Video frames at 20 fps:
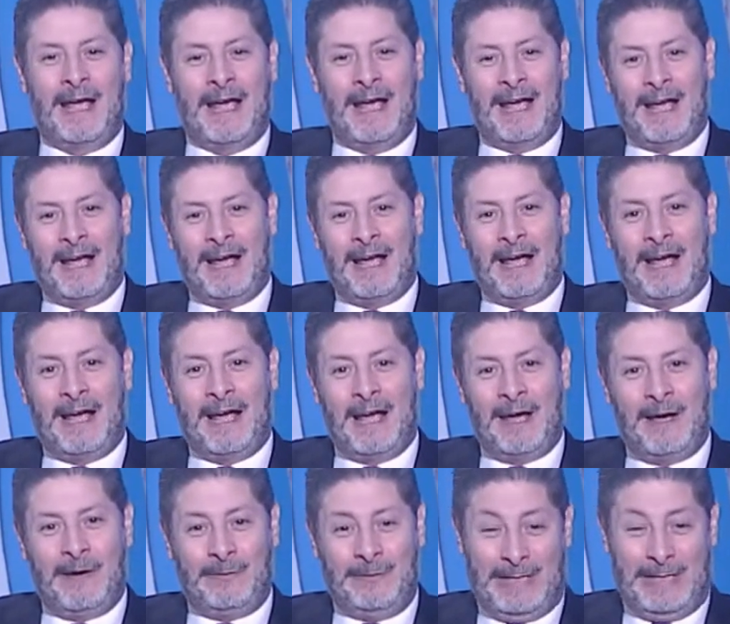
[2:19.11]

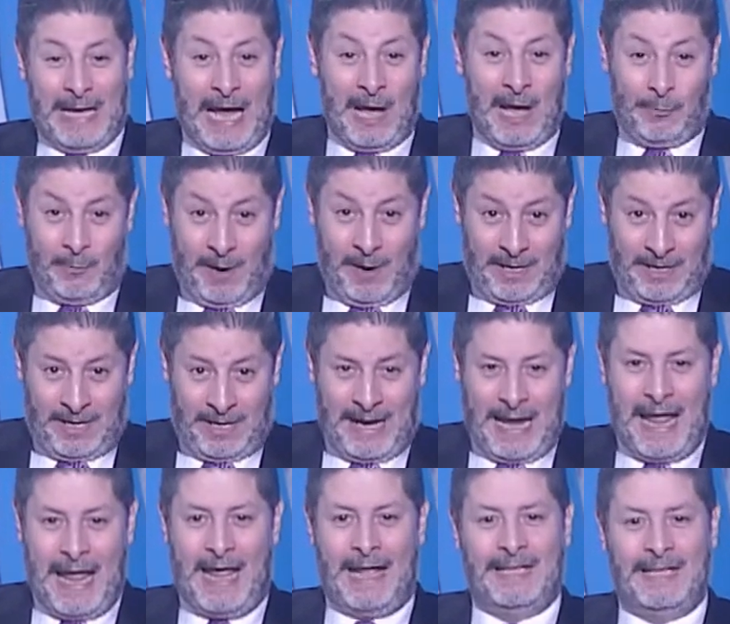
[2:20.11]
We are one,
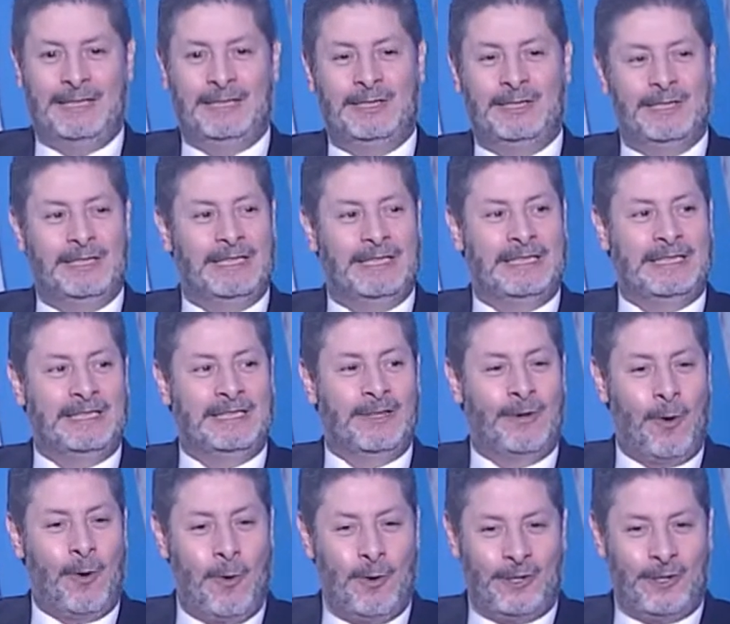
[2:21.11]
and
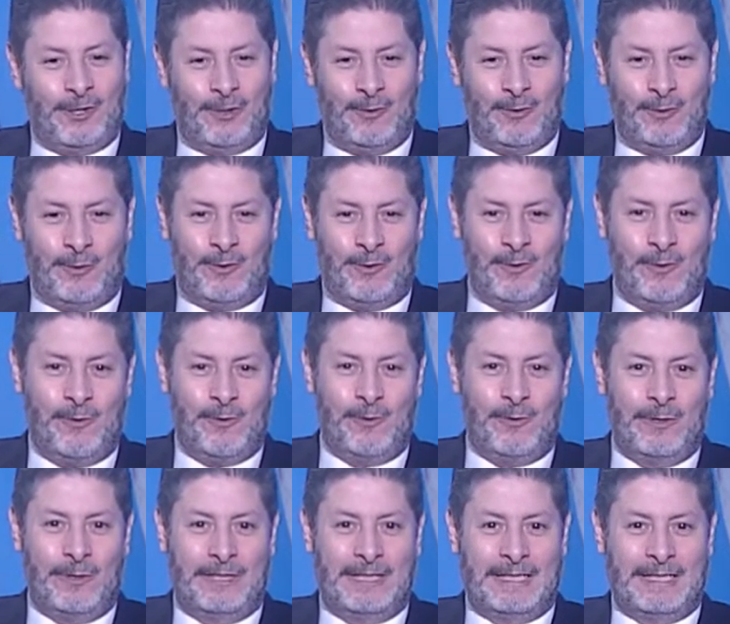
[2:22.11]
also
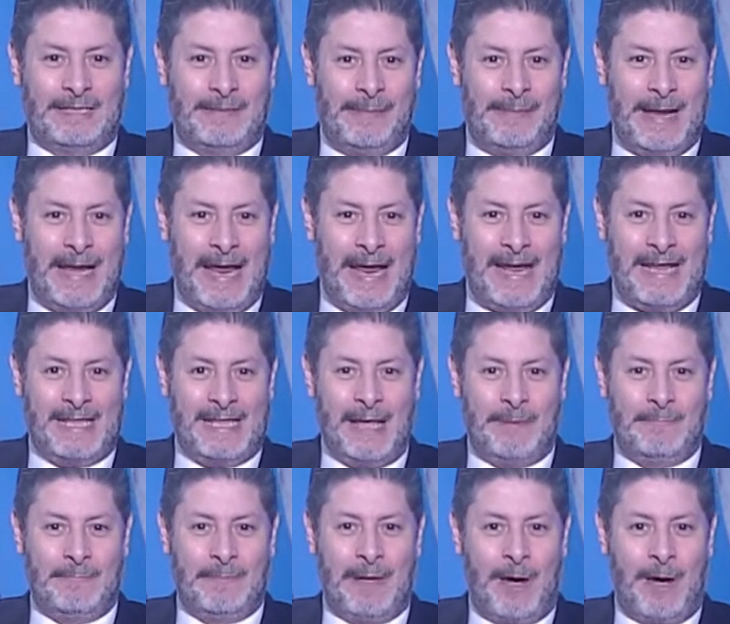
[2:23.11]
to disseminate
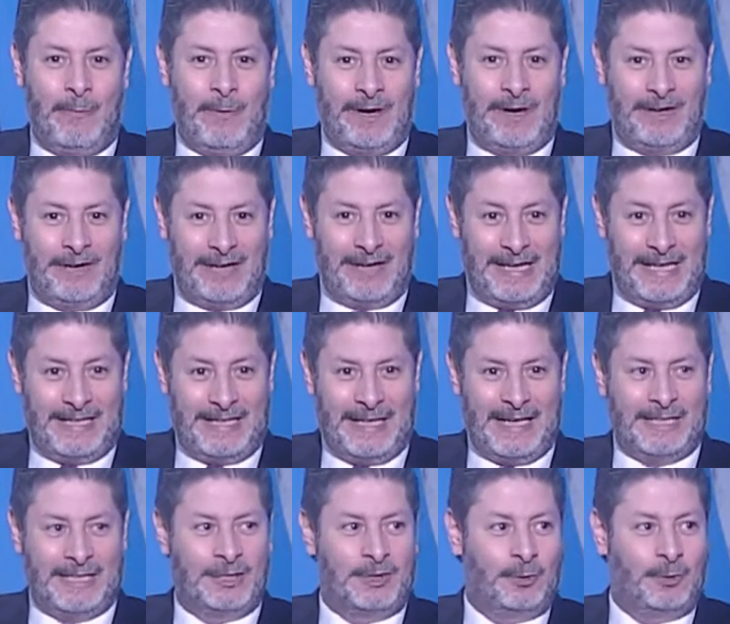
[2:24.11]
our
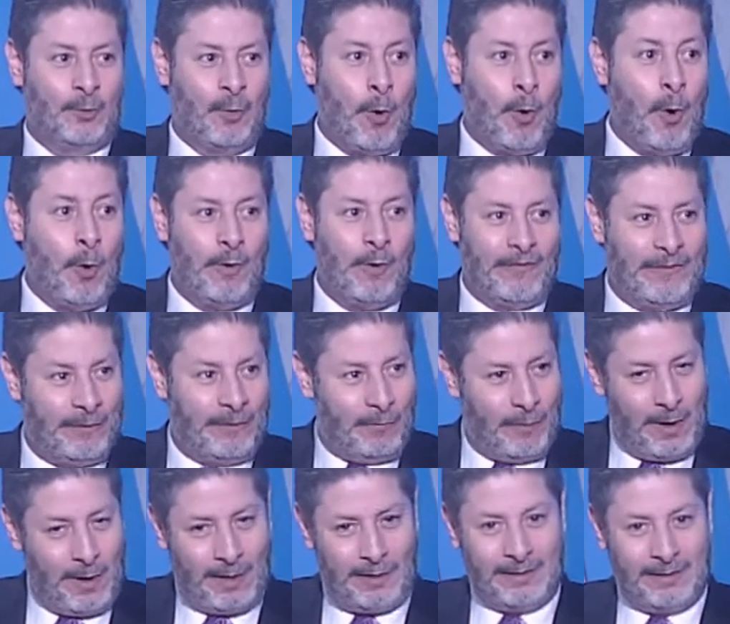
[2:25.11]
greetings to all of the
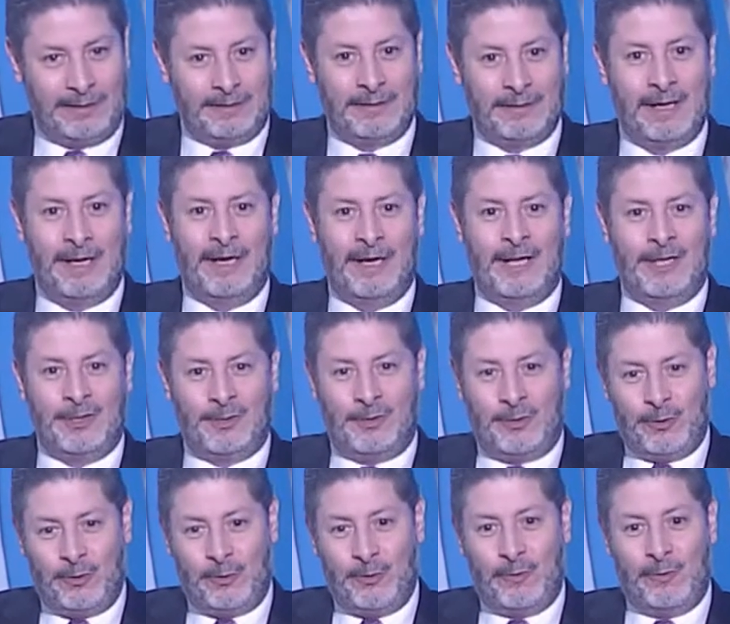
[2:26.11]
world
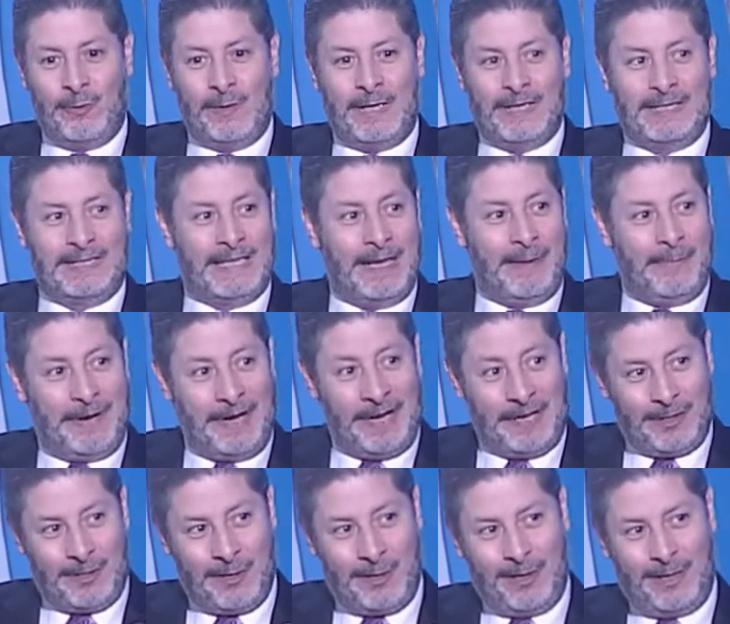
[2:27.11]
to
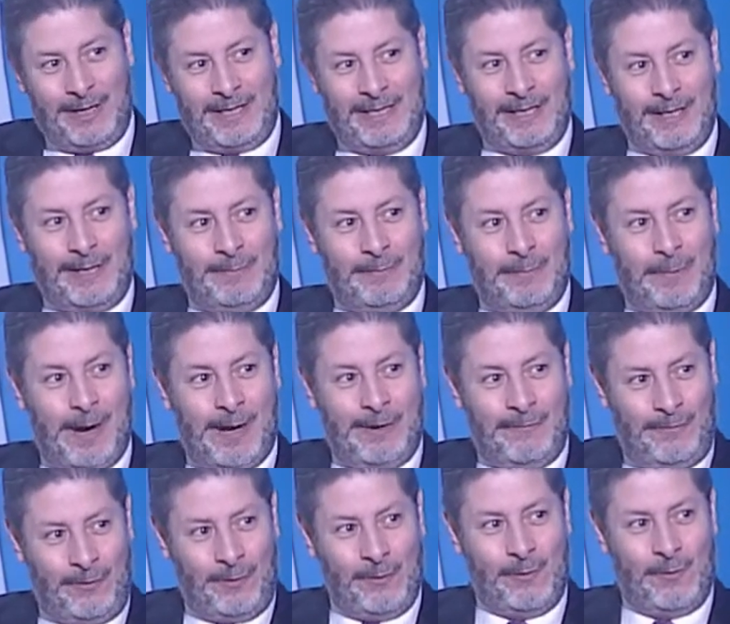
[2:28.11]
celebrate earlier by
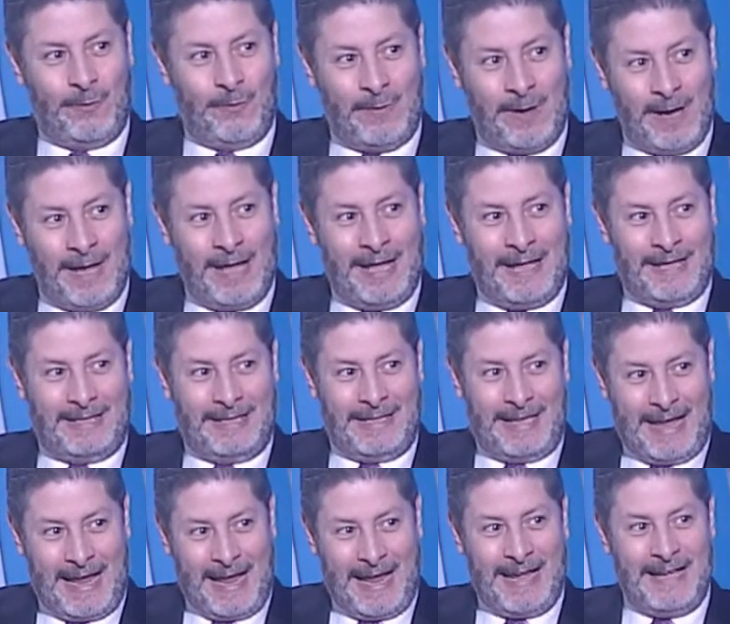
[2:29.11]
few
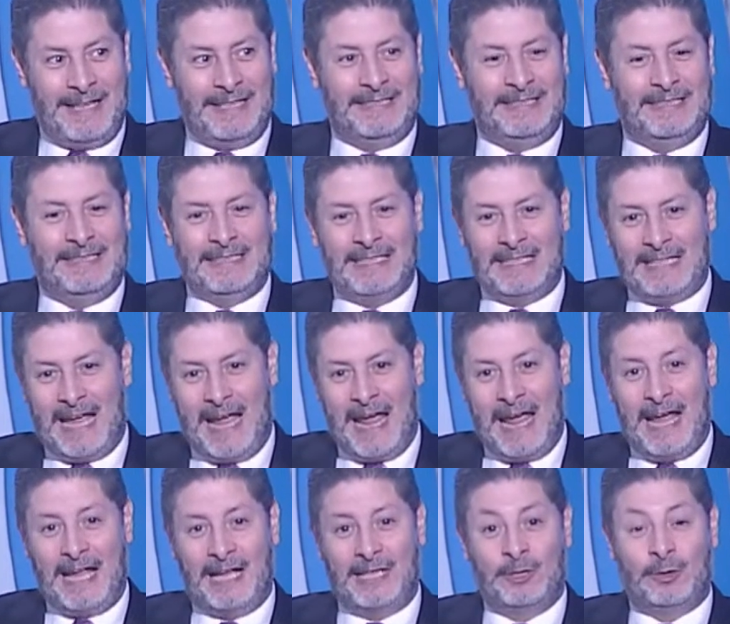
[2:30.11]
days,
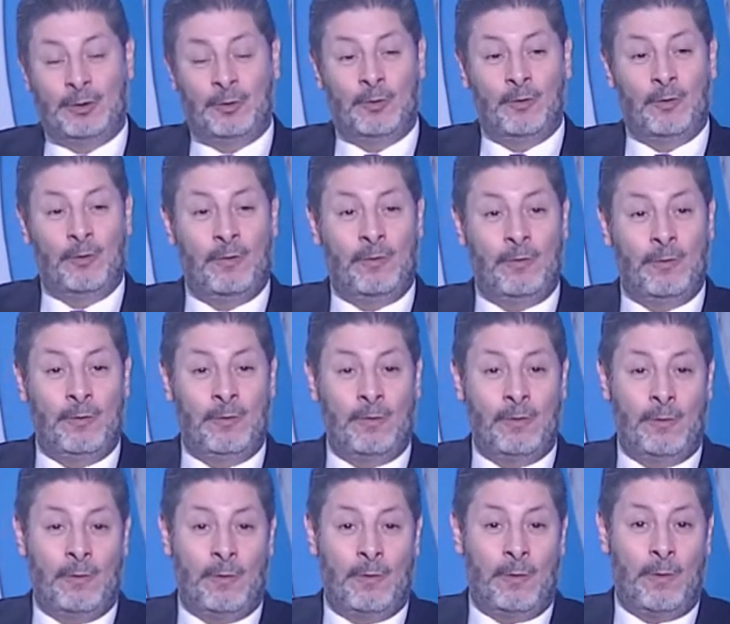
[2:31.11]
and to
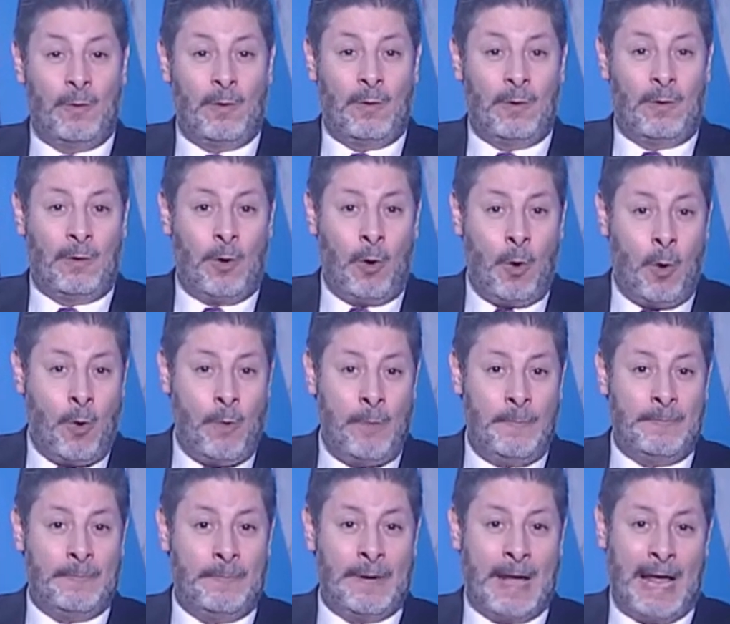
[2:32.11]

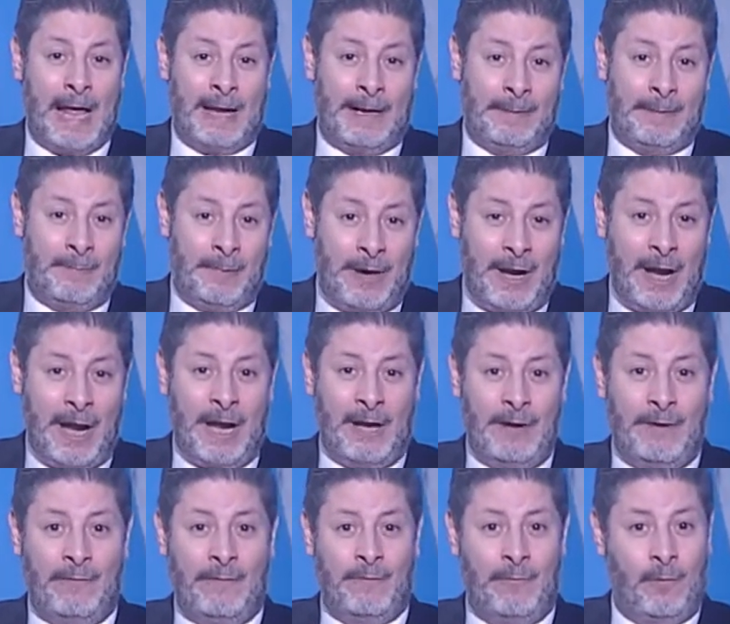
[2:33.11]
hope and
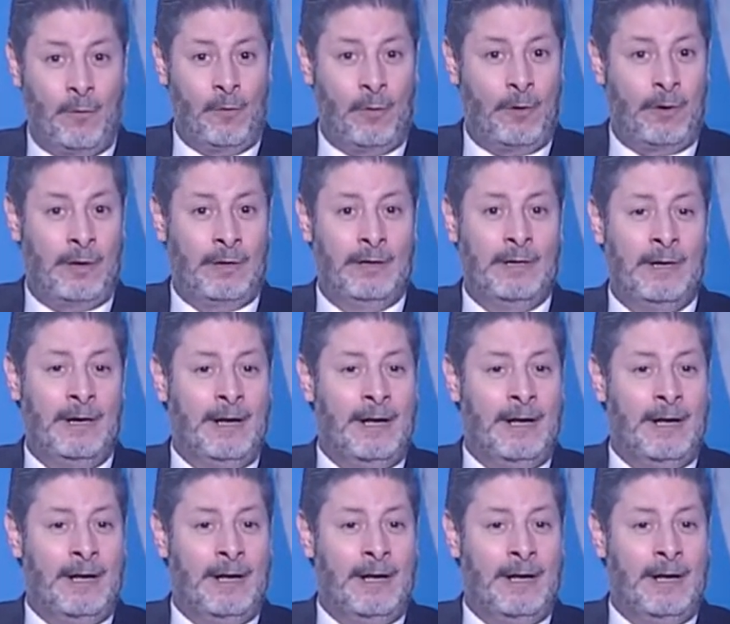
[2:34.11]
pray for